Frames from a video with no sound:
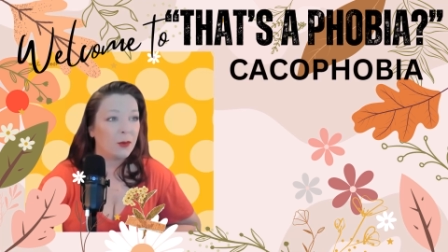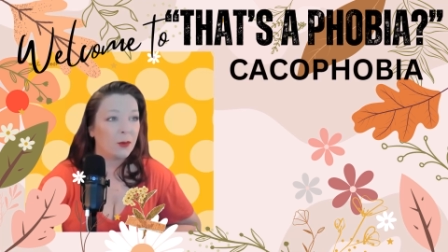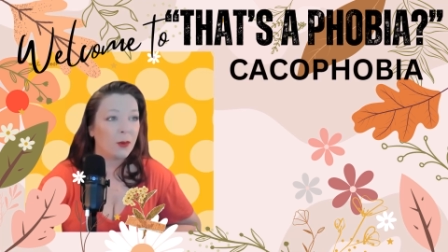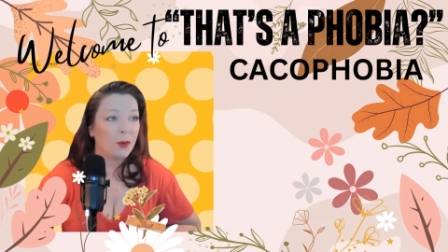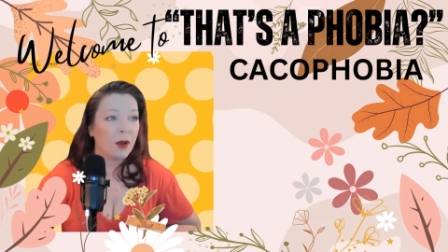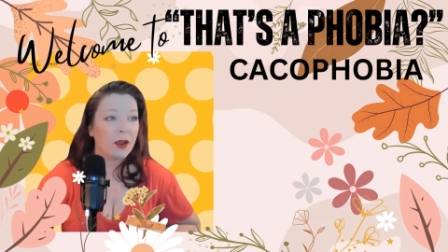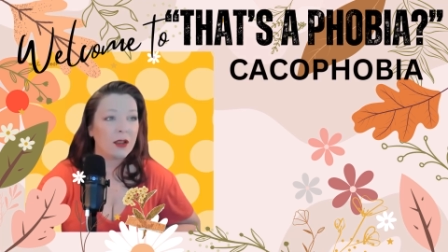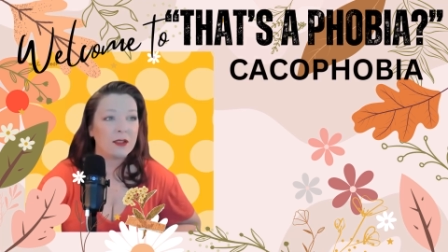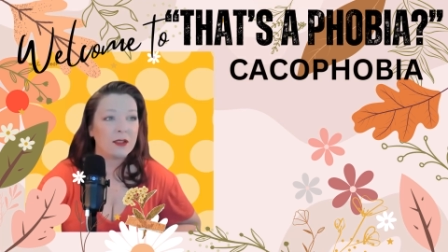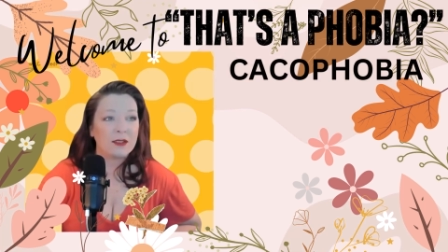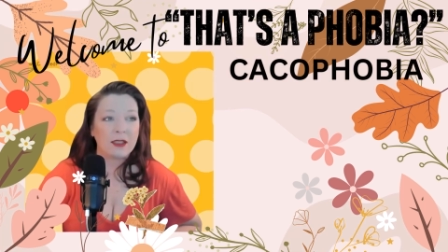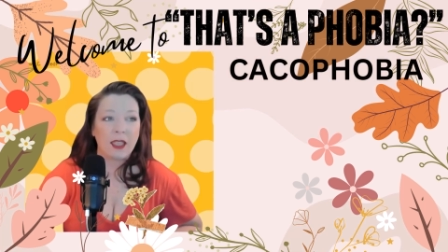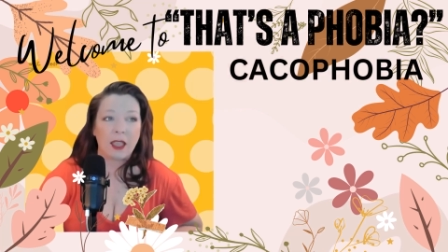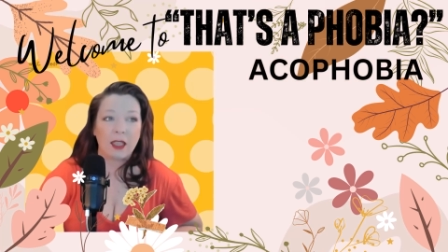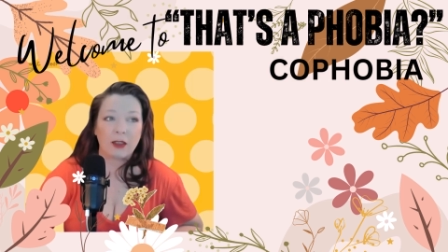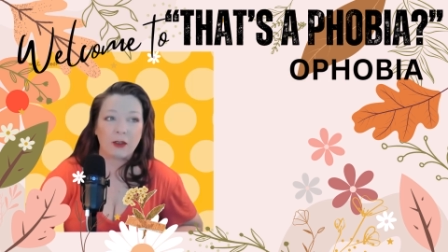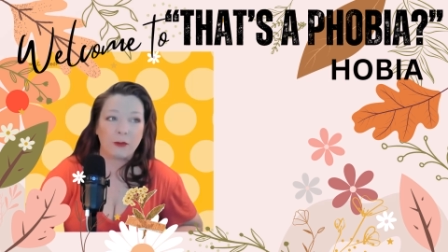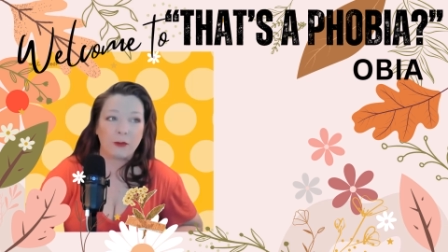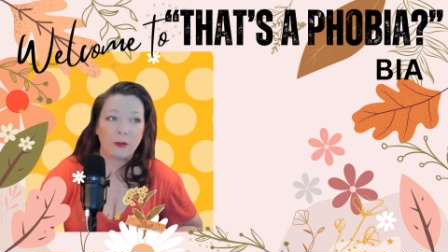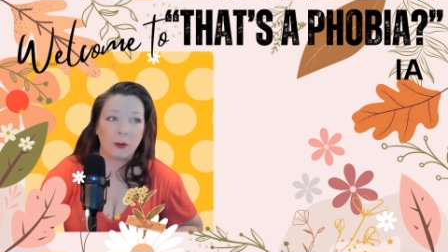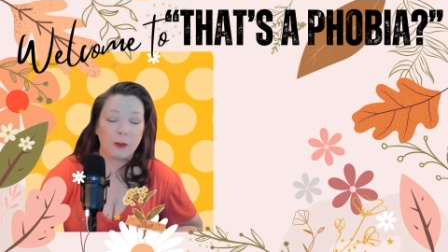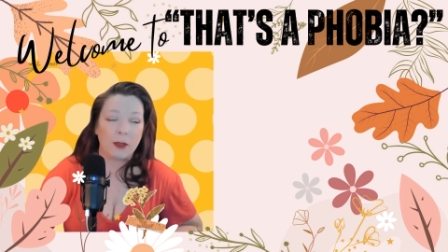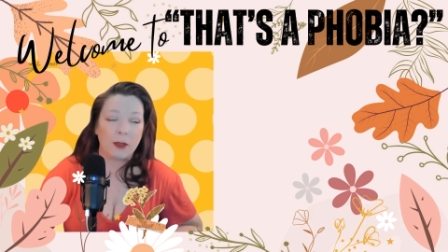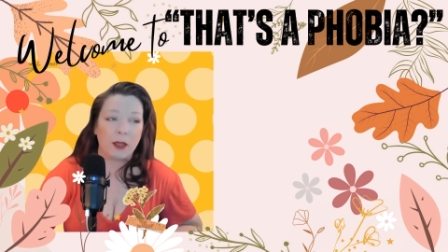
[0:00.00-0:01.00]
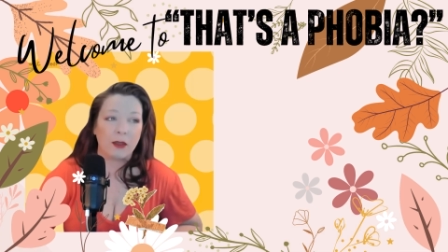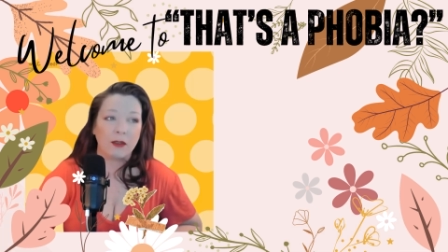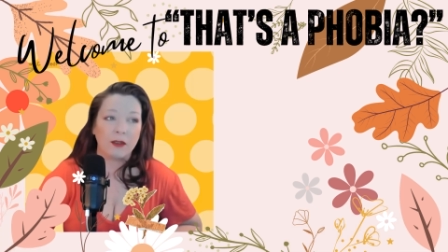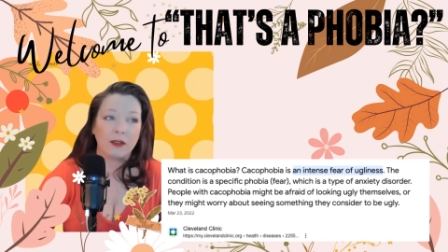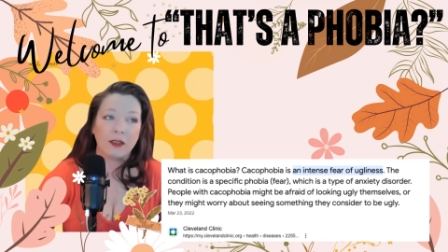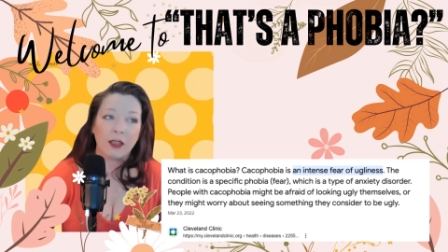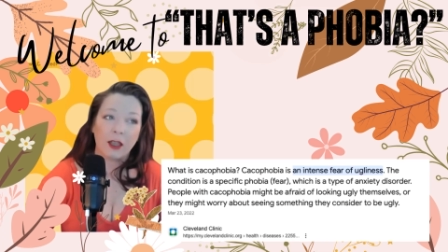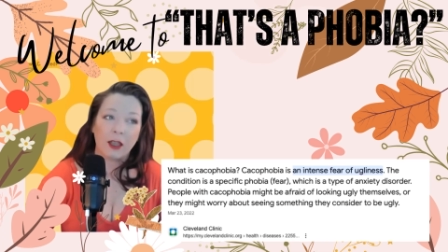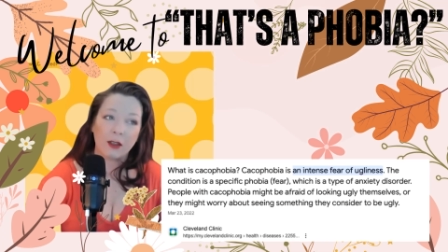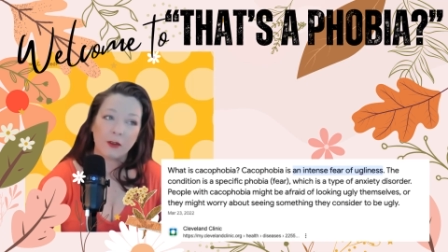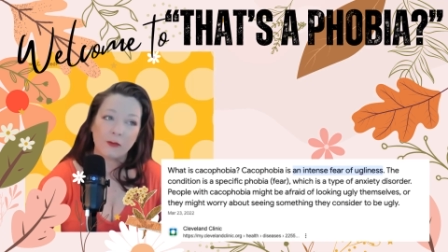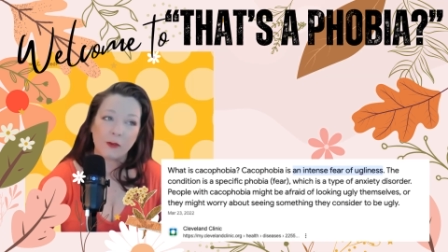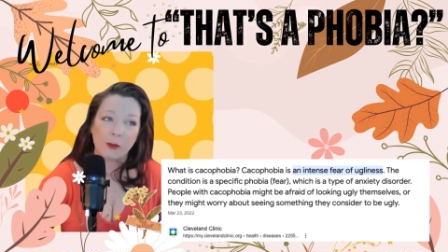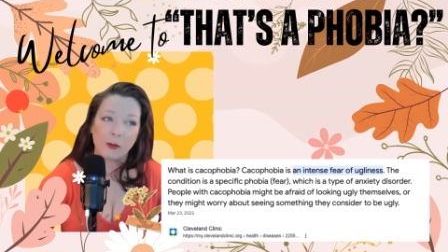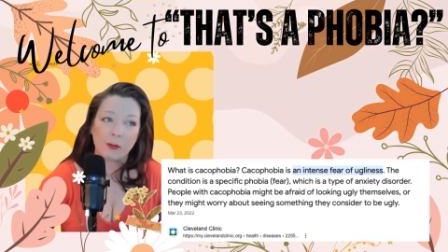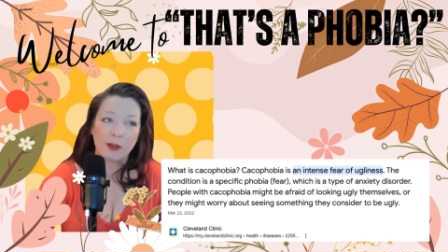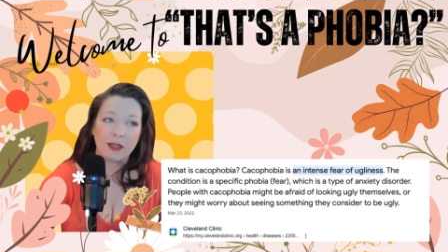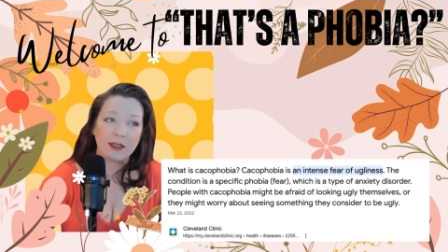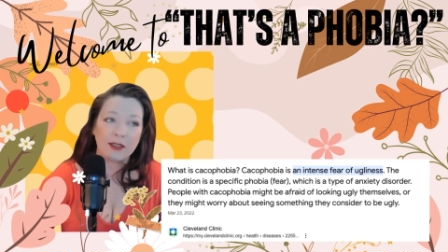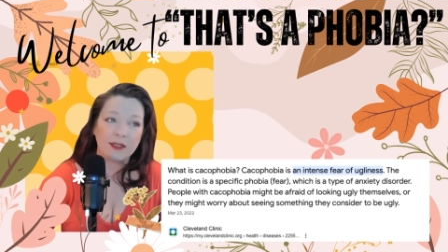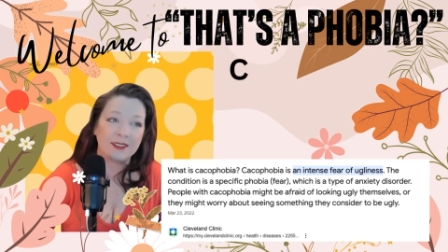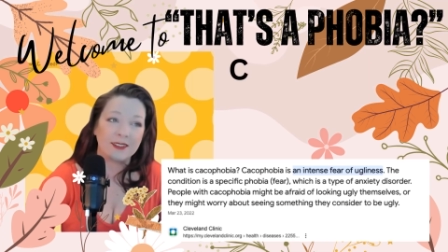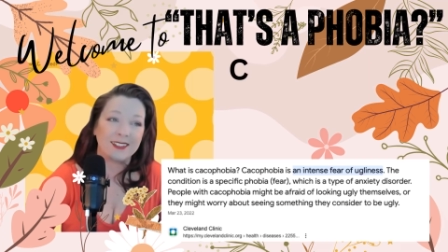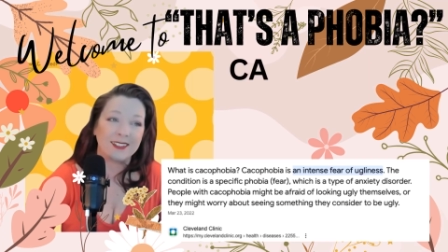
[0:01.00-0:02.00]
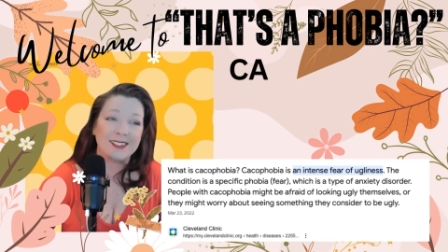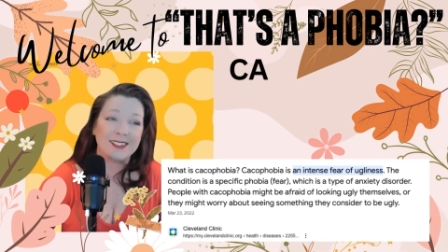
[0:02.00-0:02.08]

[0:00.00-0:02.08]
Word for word: What is cacophobia? Cacophobia is an